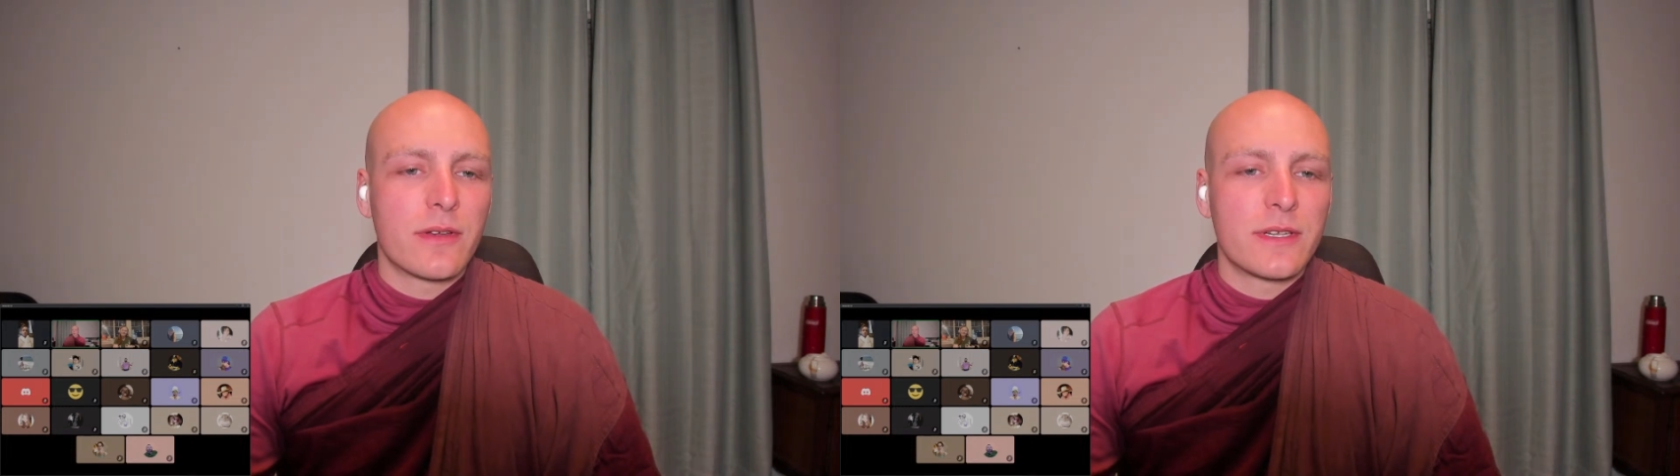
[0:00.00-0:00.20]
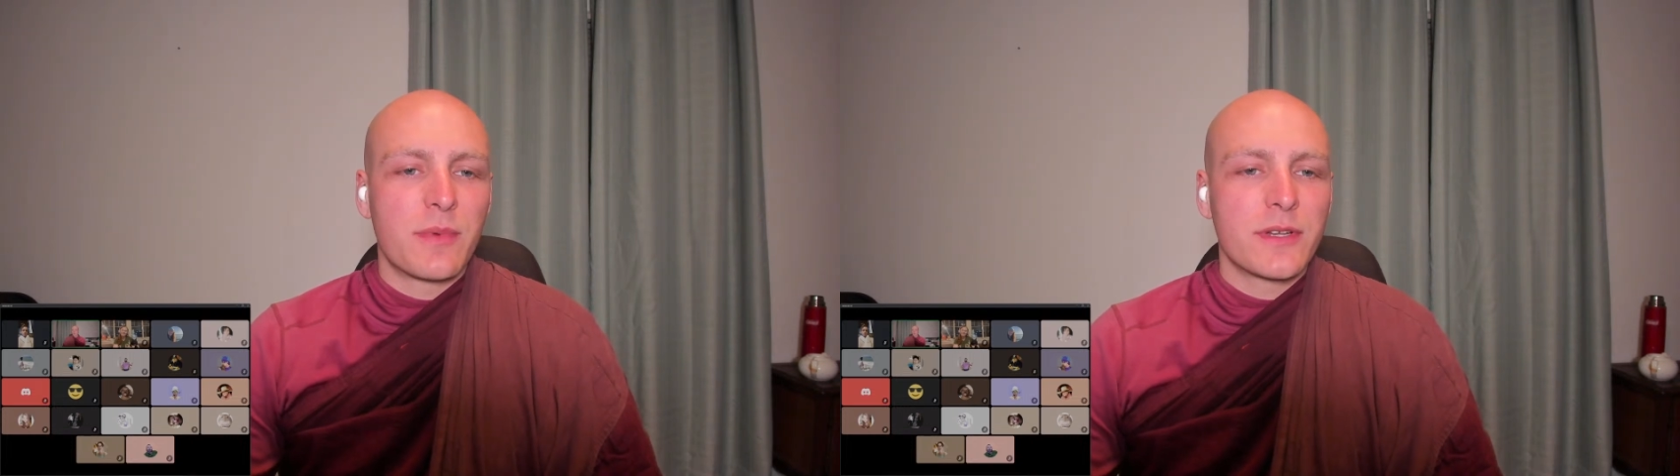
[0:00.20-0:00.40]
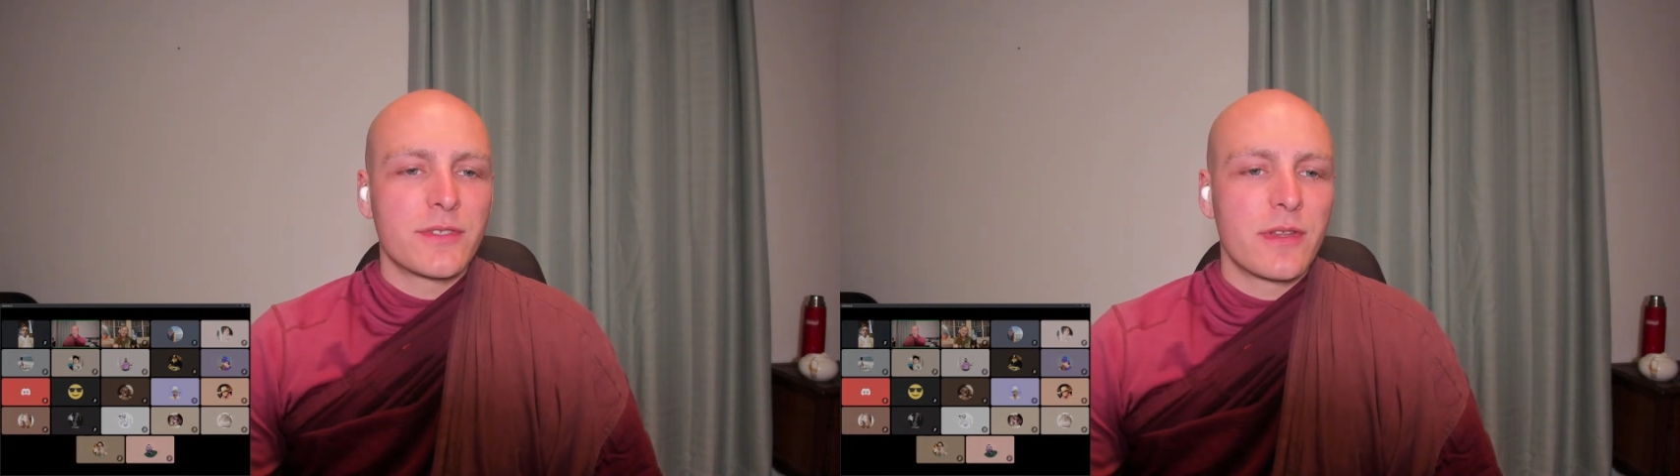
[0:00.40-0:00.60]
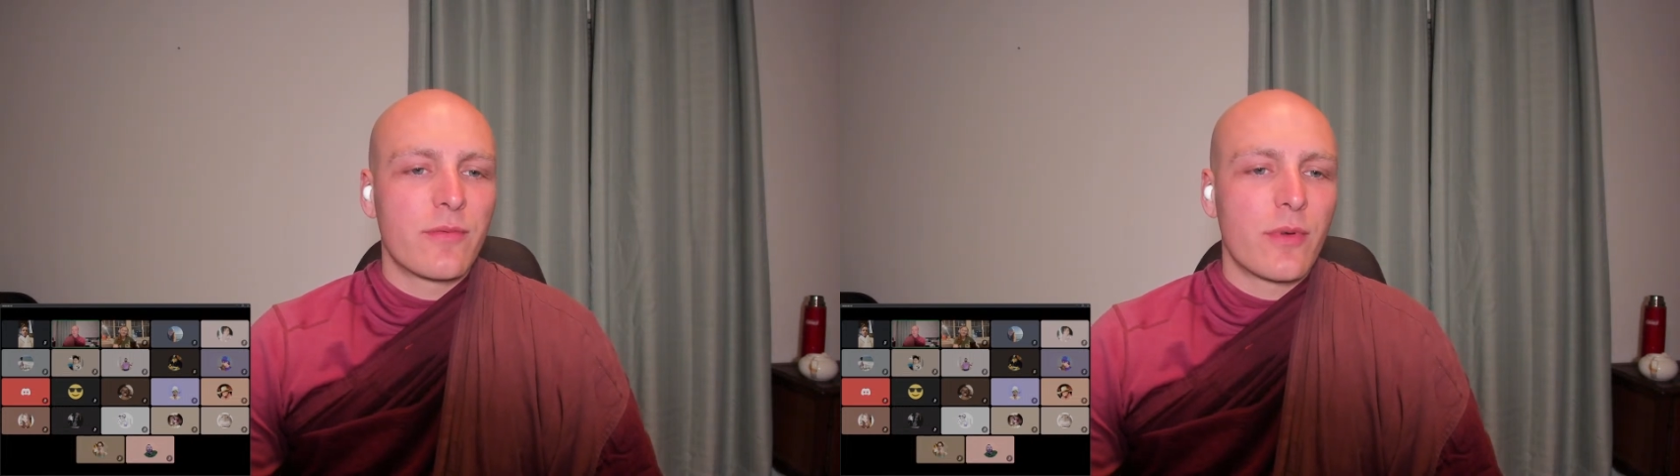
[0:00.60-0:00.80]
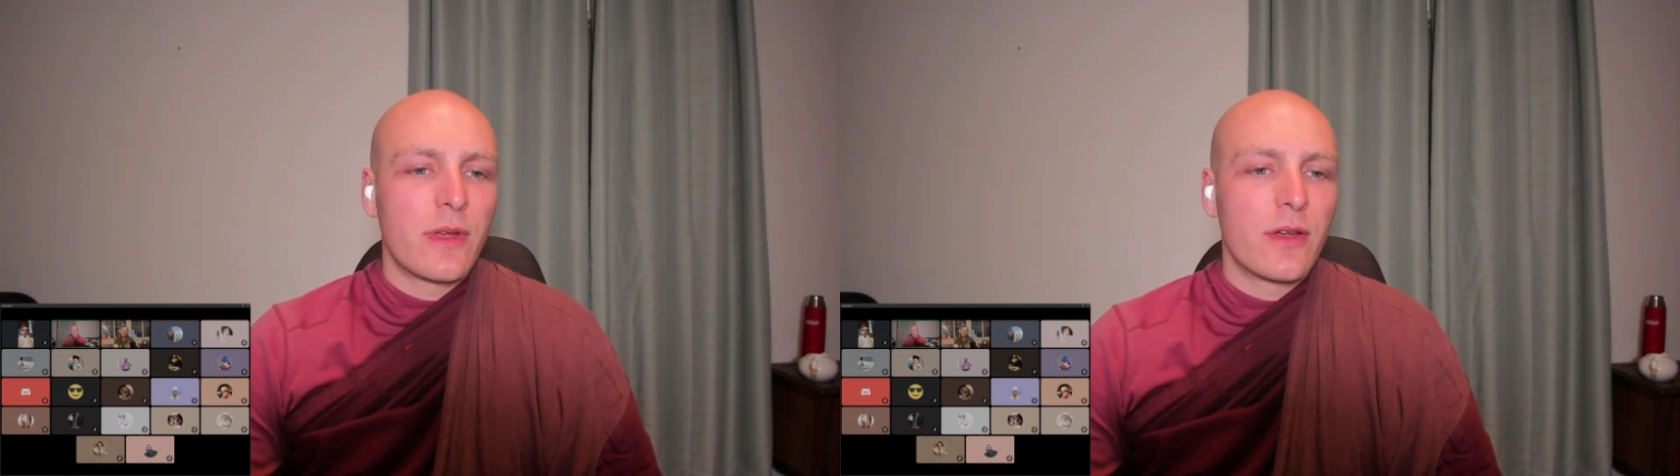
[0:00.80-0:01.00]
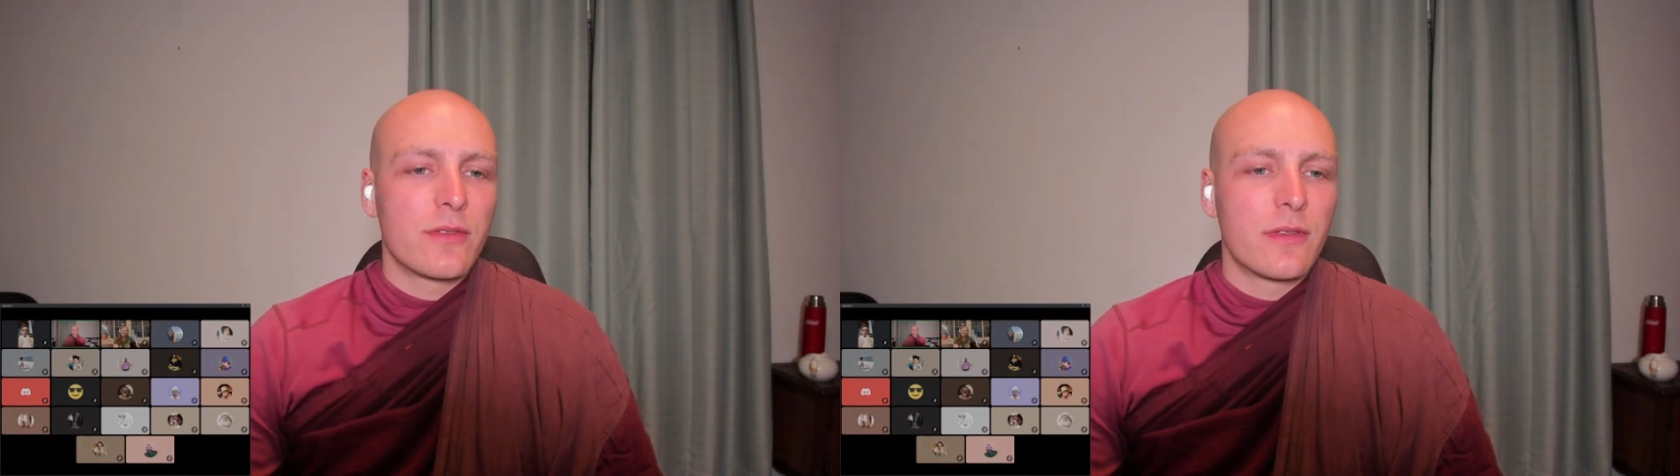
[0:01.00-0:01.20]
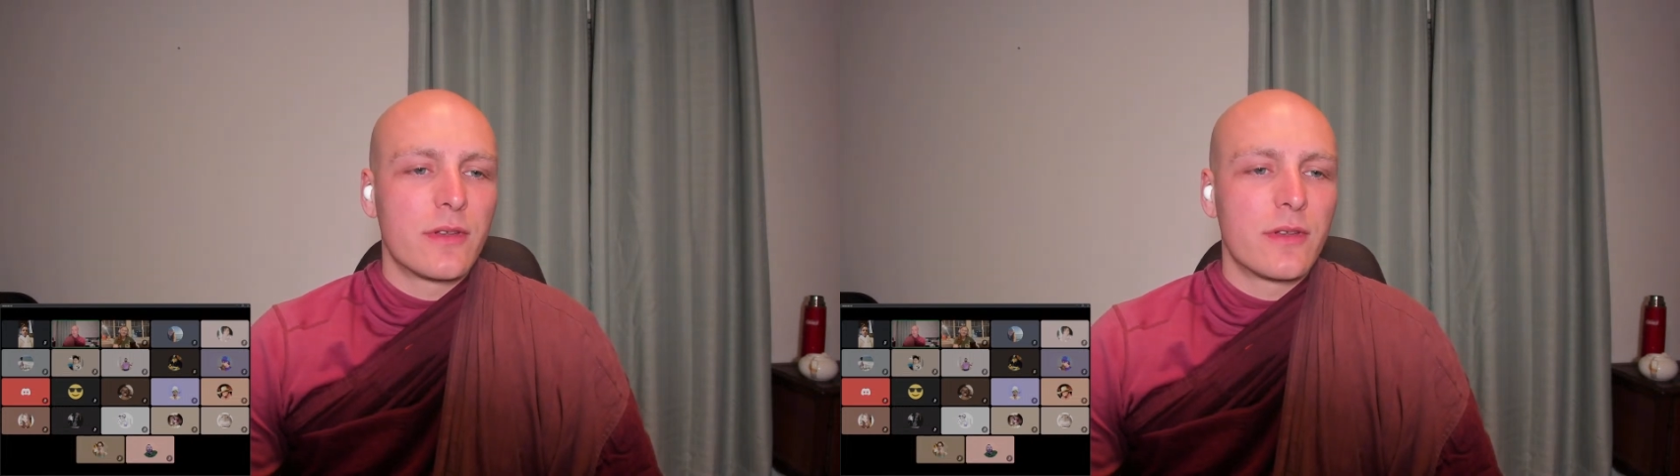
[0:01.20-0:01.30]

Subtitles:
especially if we're here in the